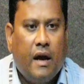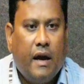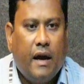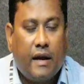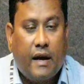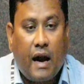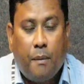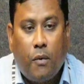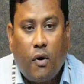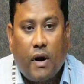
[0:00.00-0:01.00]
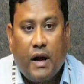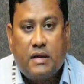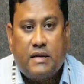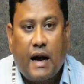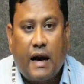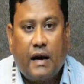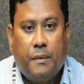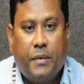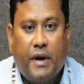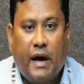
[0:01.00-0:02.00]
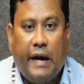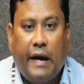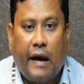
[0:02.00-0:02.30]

N-gram models are typically